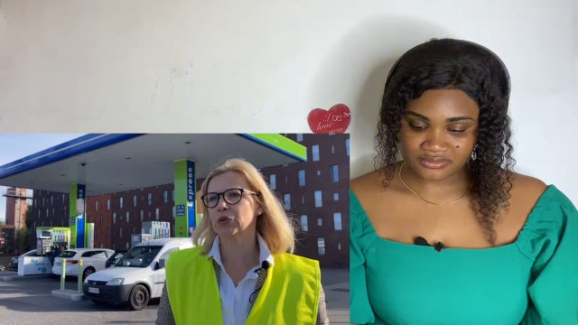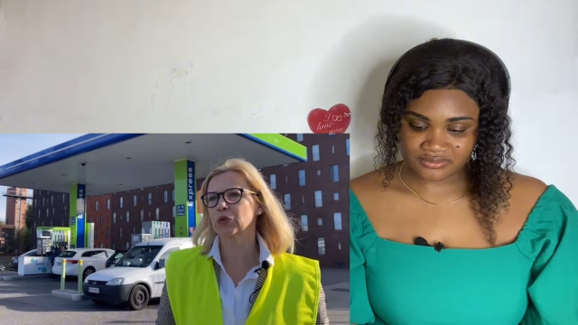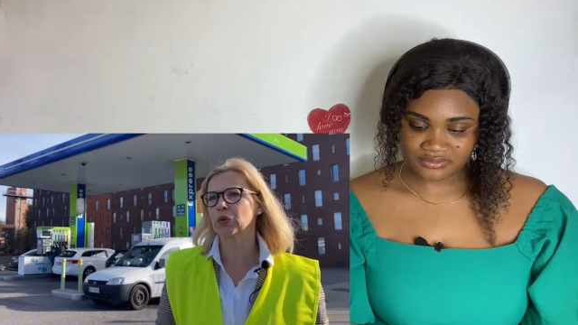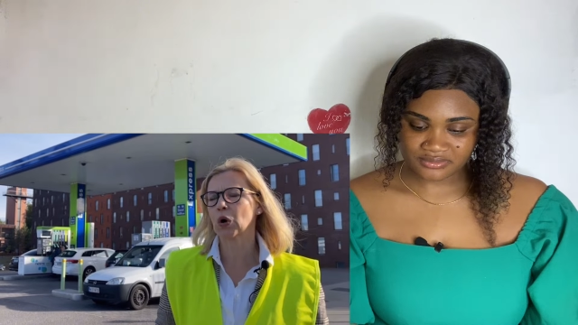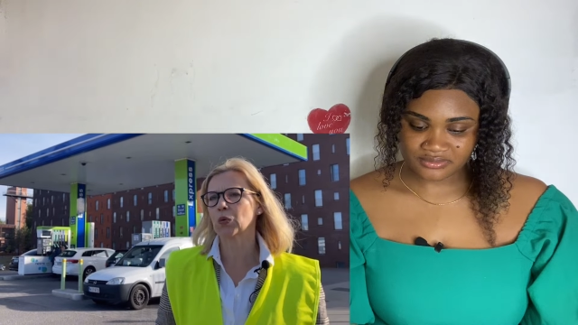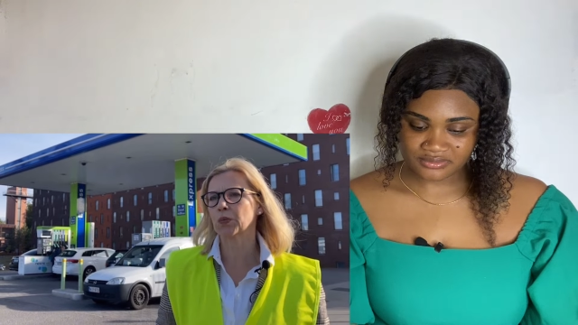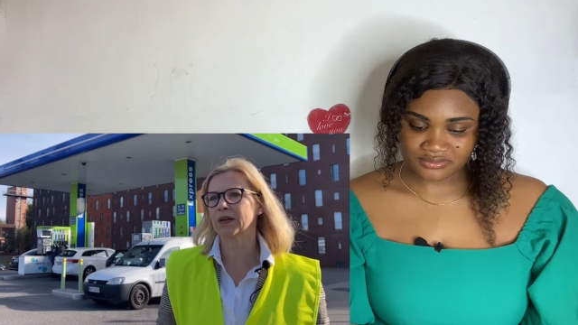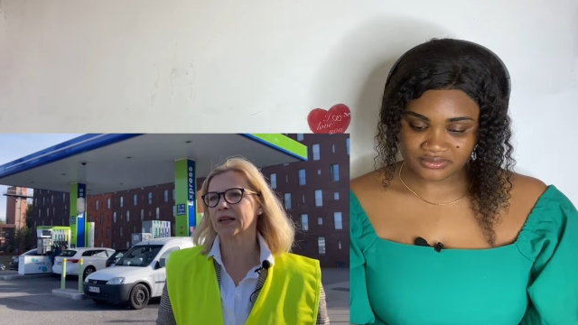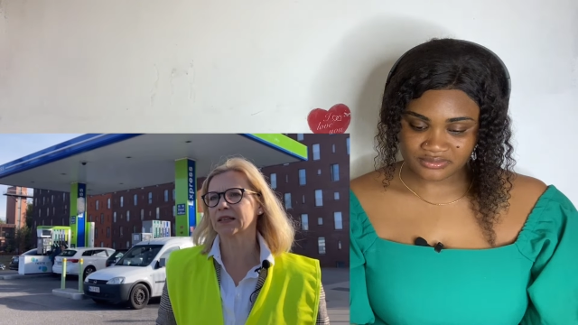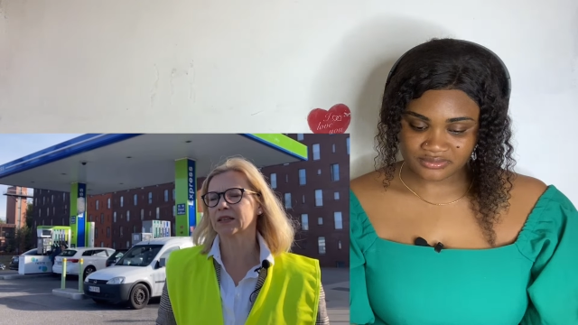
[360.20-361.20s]
Speaker 1: to
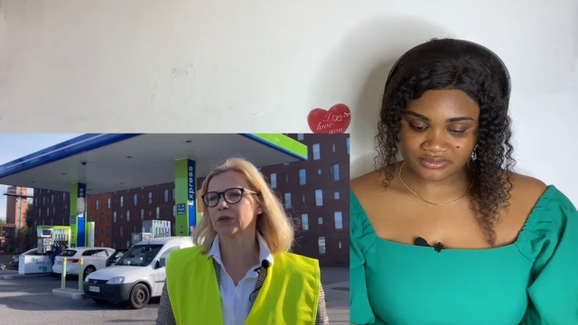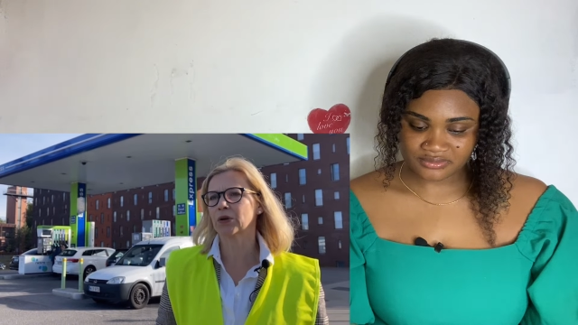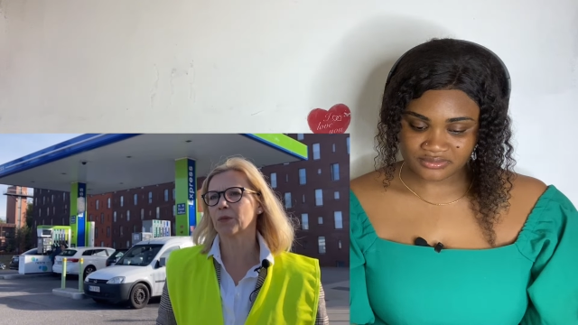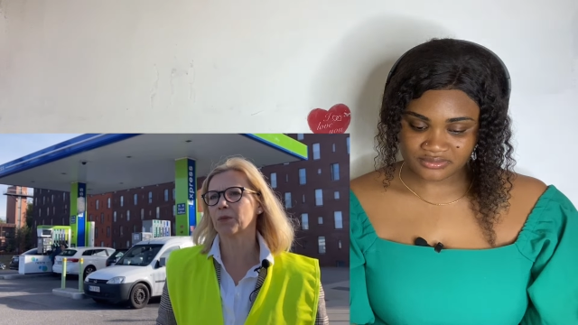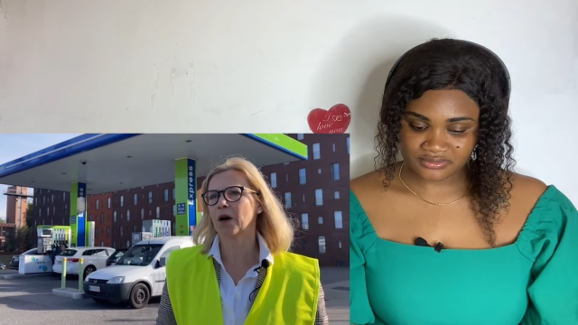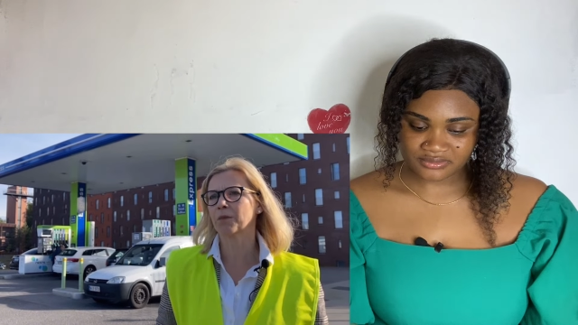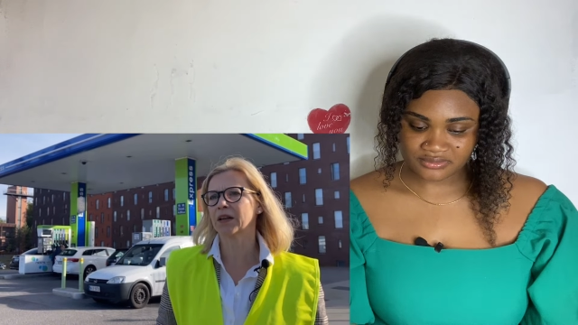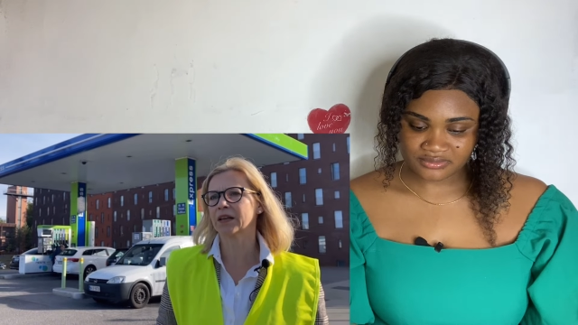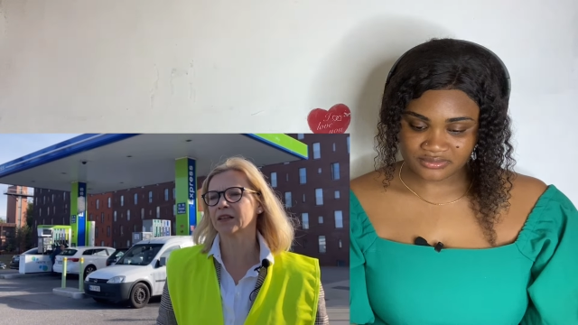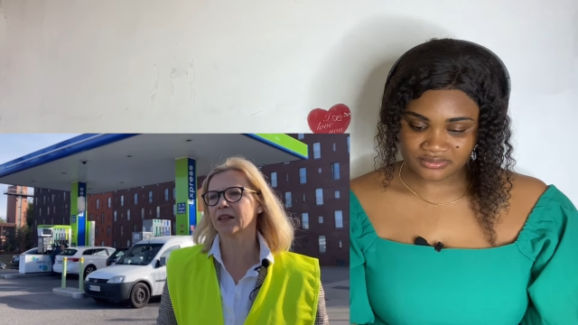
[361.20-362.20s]
open it to a
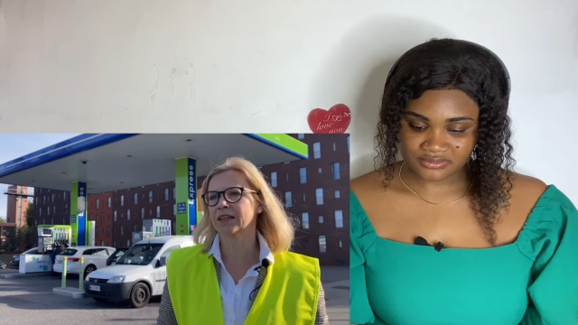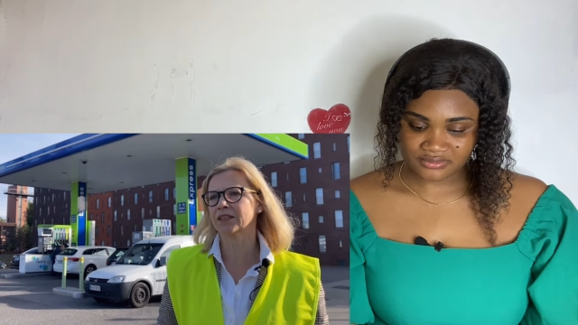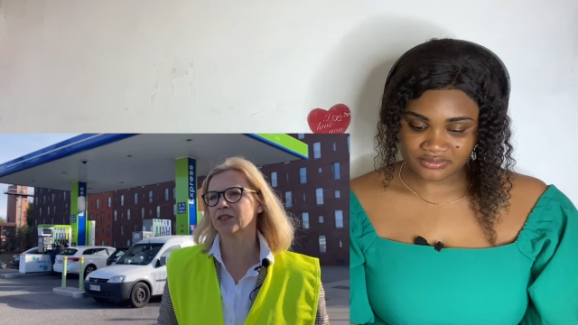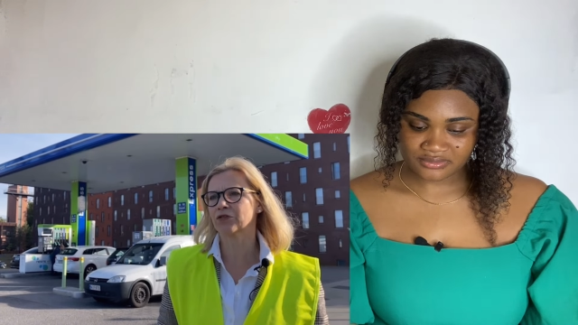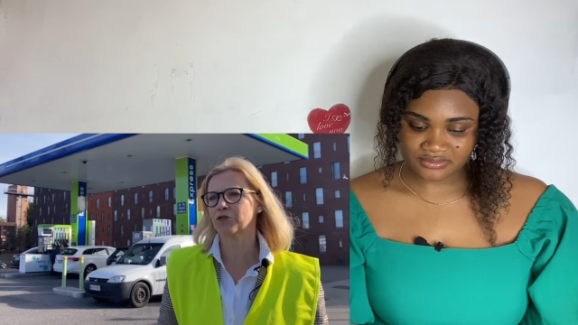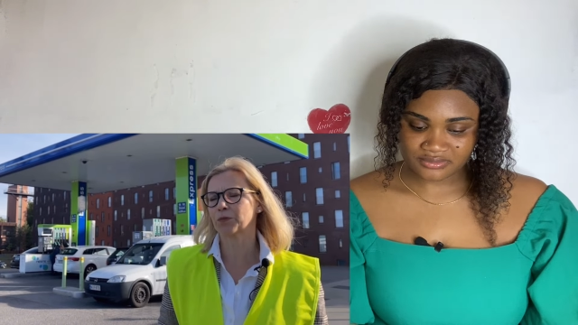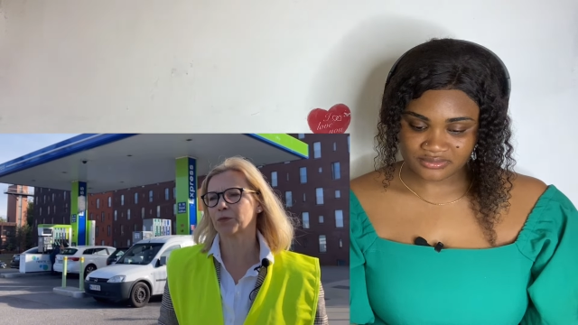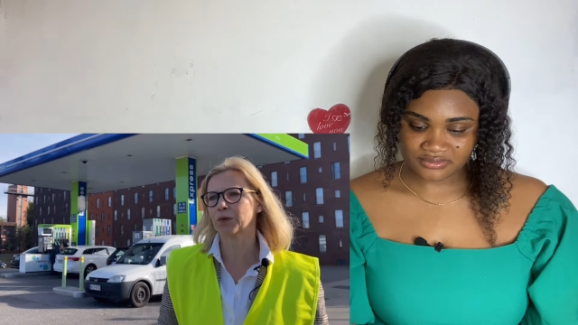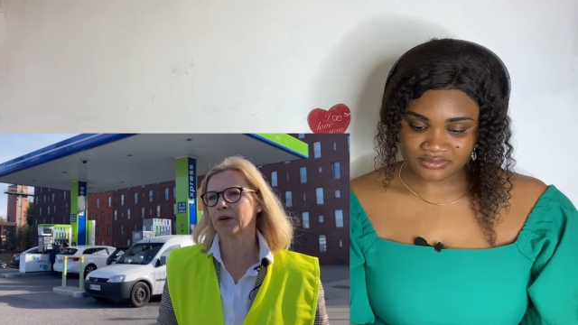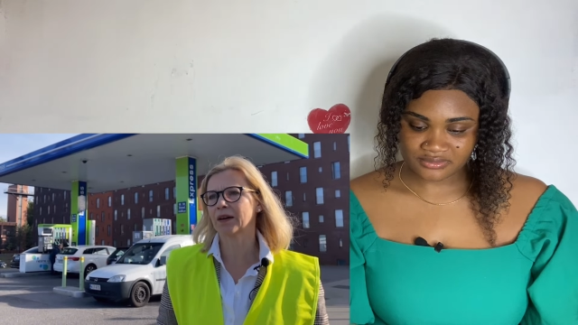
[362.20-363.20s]
public test group
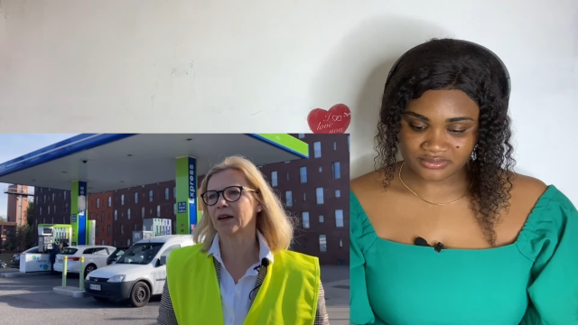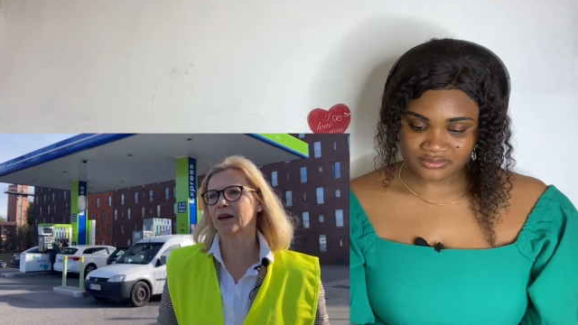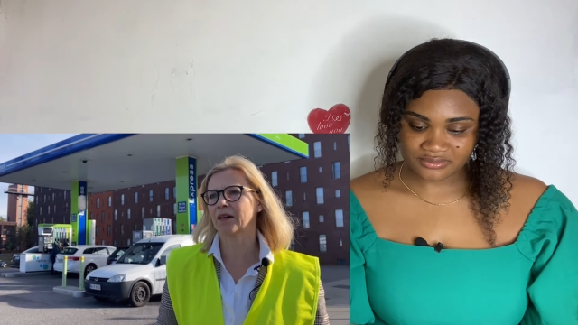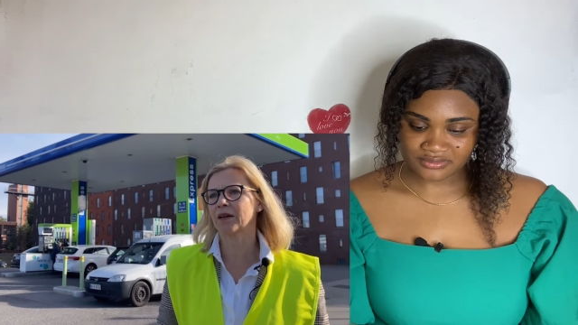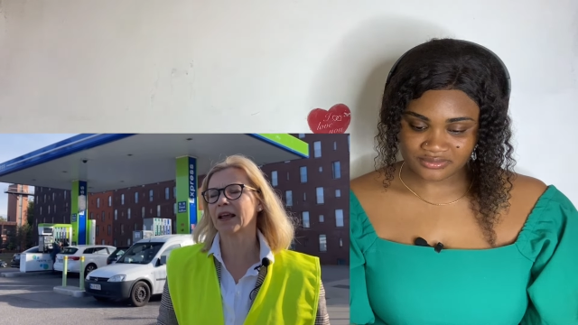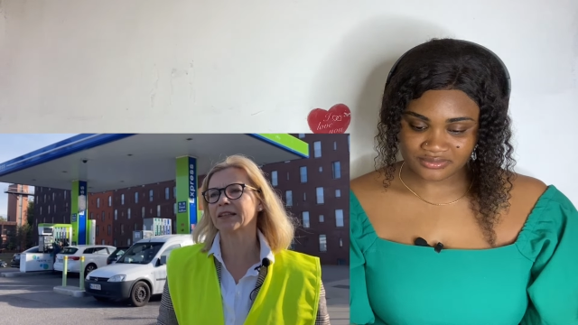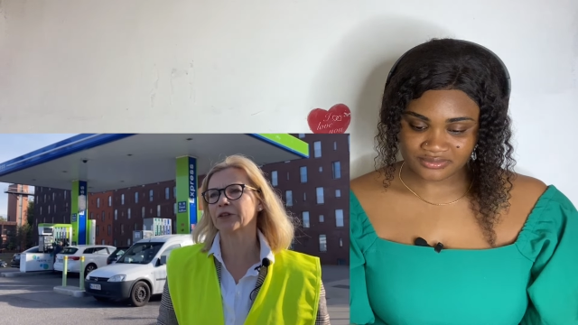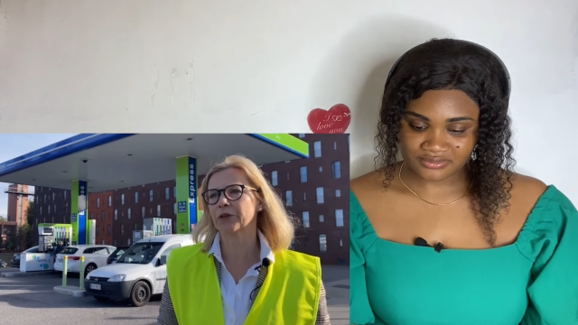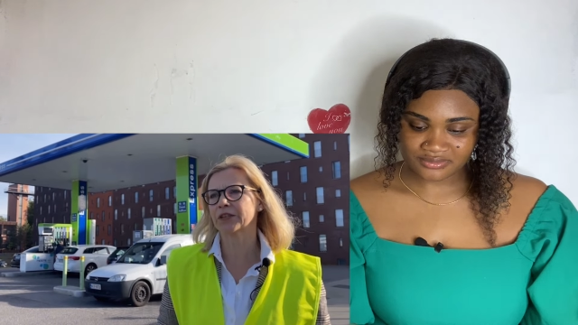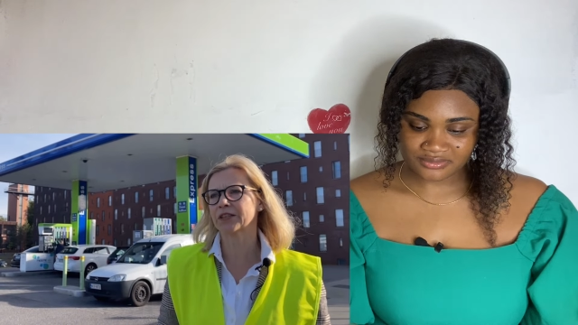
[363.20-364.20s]
uh,
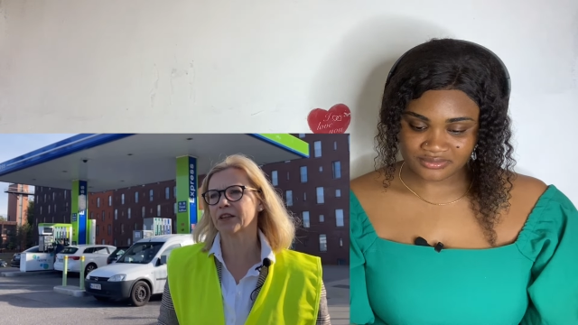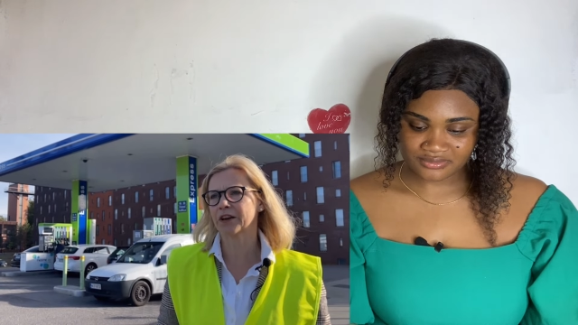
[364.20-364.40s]
later this